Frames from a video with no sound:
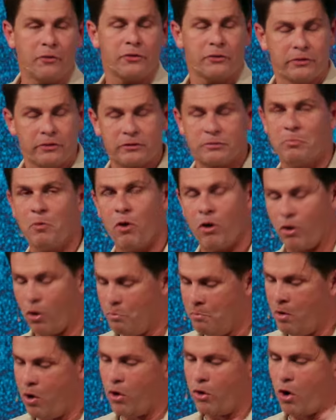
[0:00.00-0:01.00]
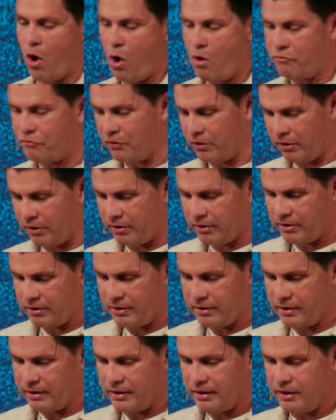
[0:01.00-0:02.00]
there's more. Moreover,
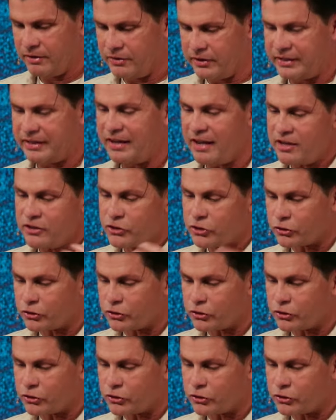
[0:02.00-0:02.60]
the king's